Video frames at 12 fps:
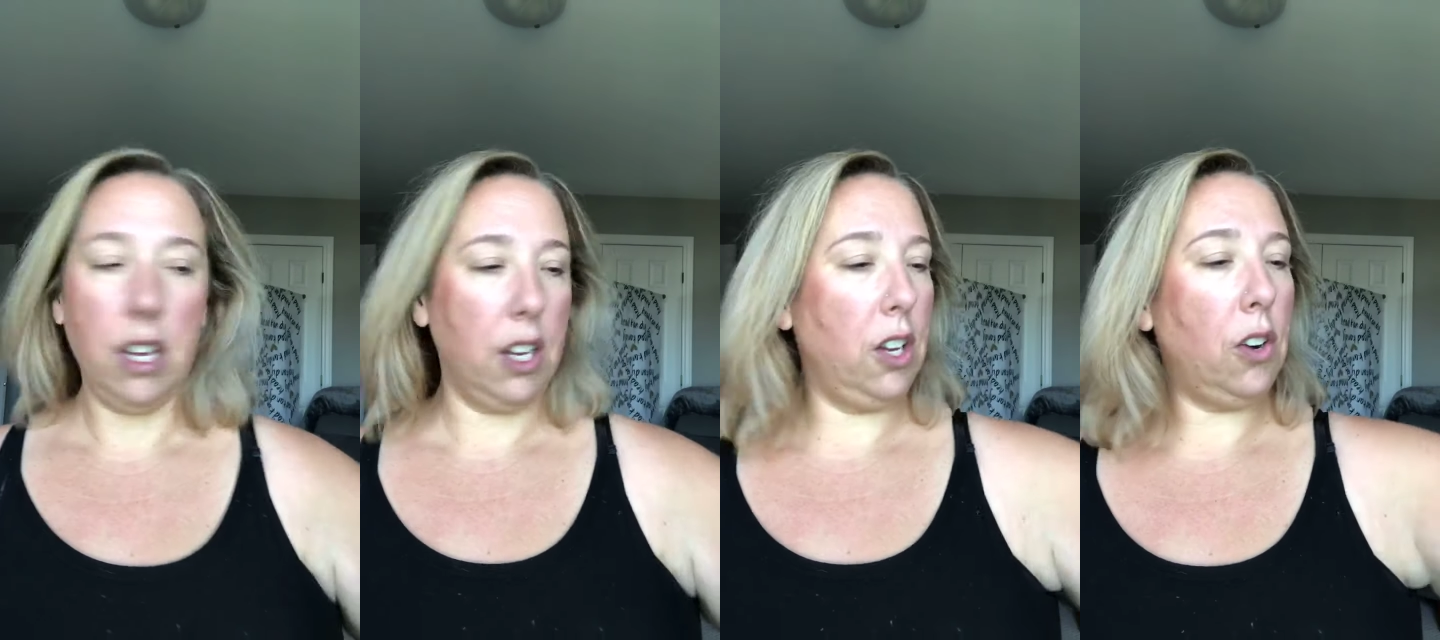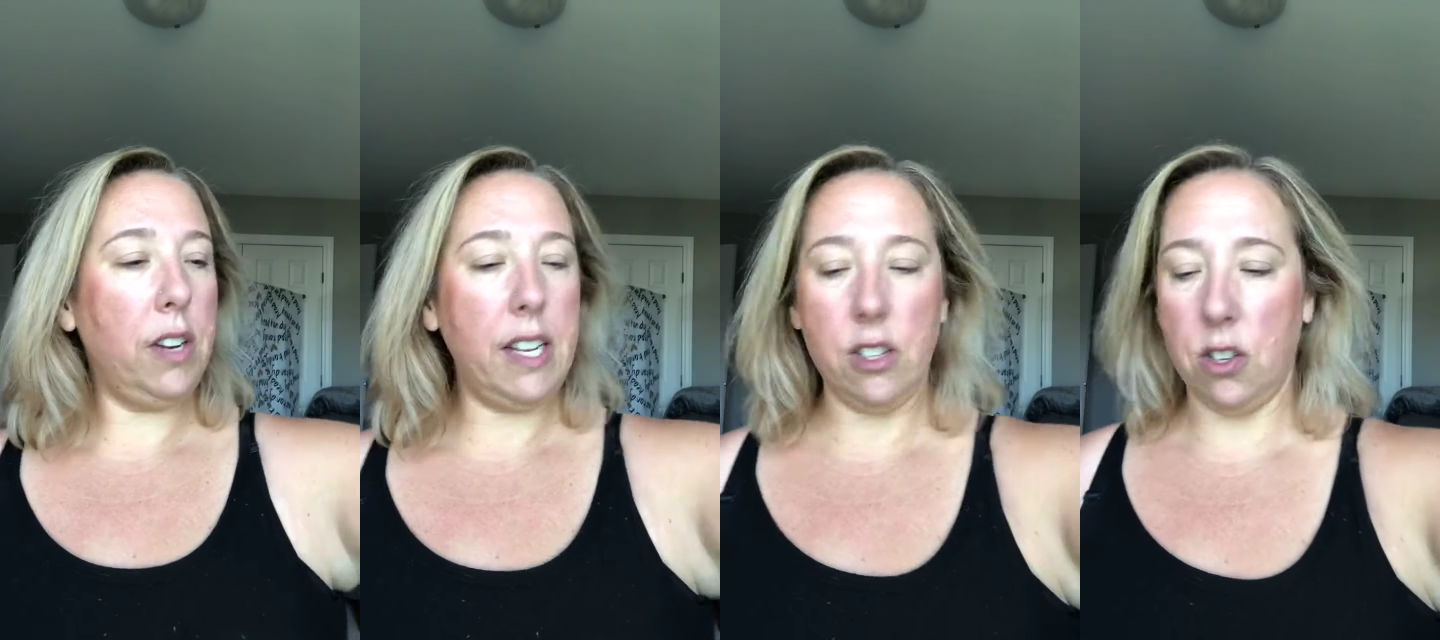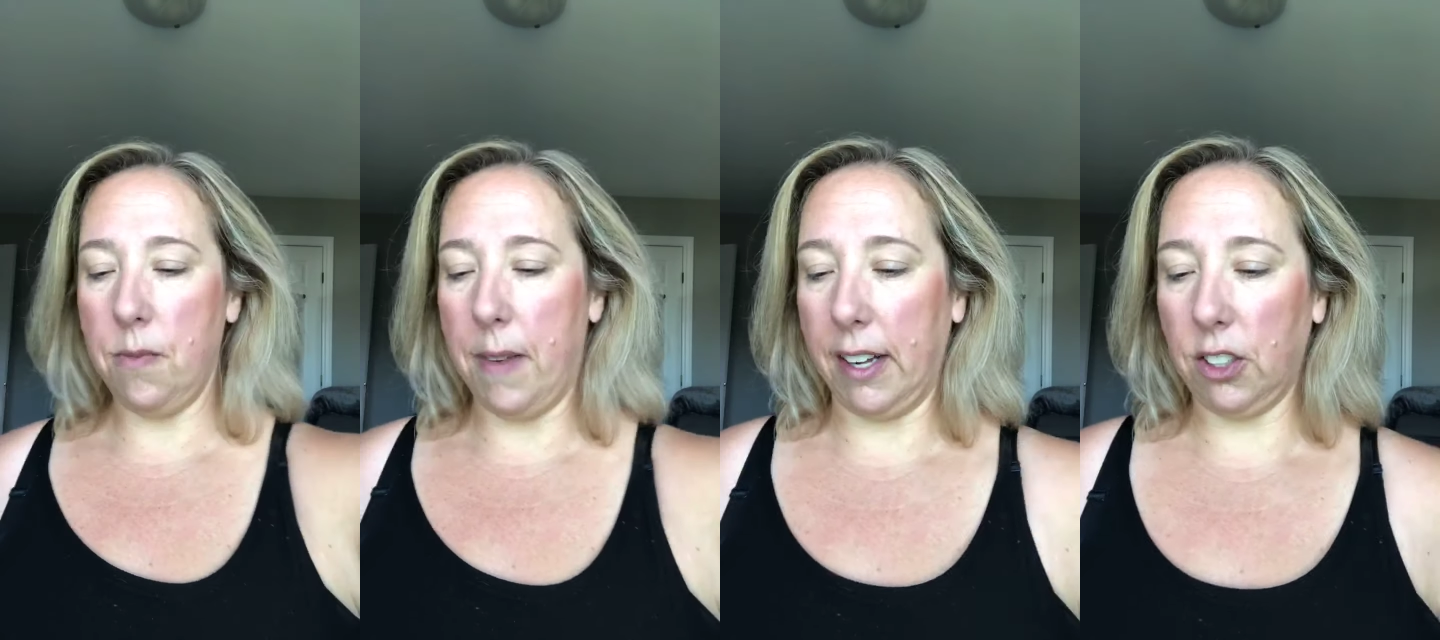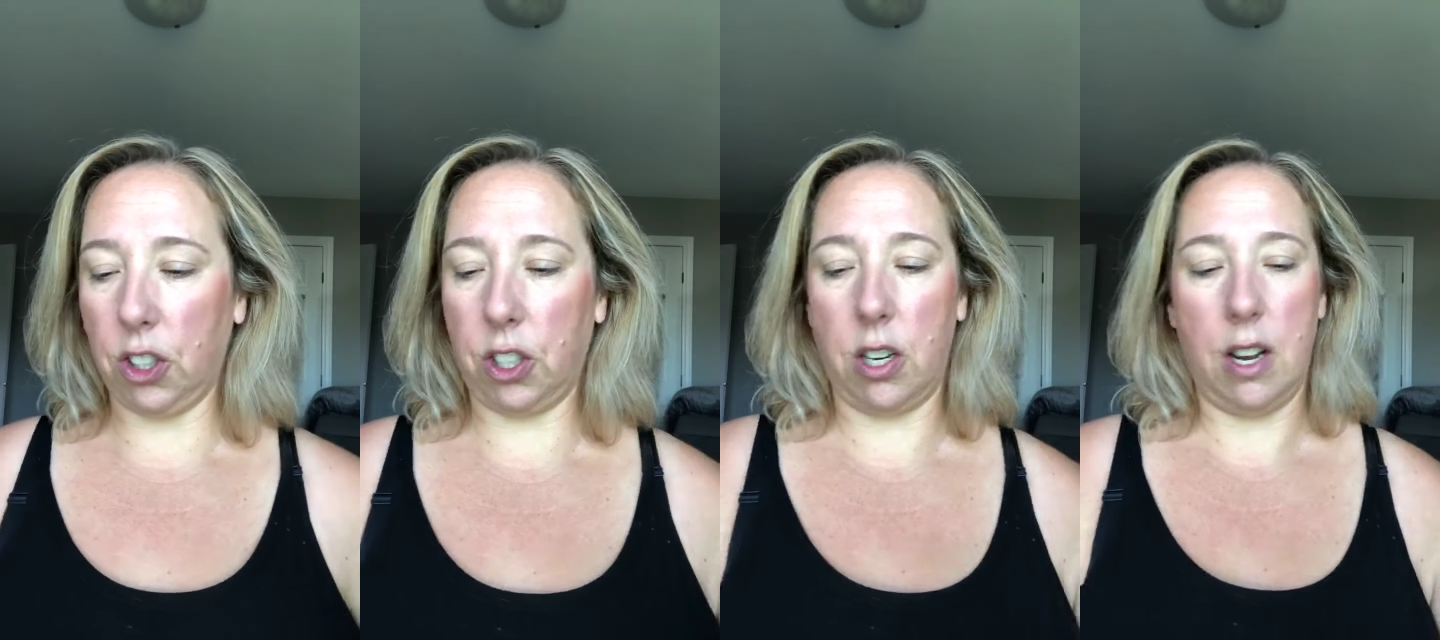You don't need too
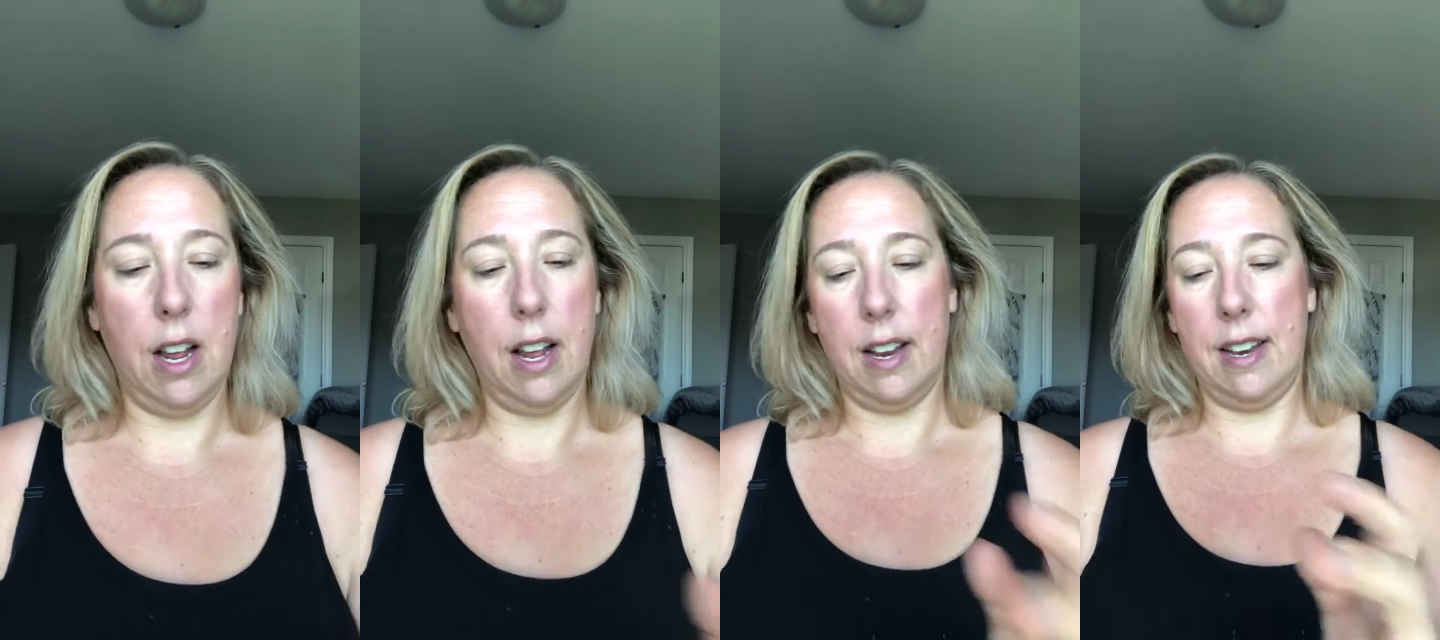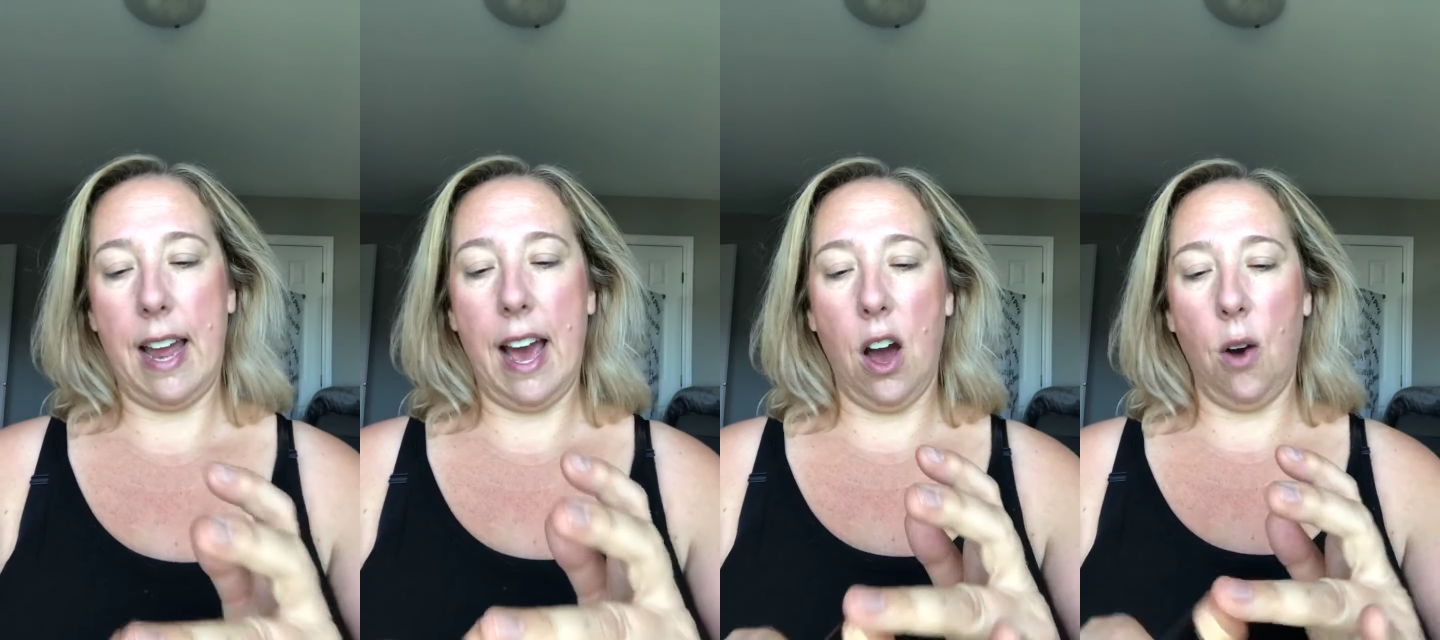much. Now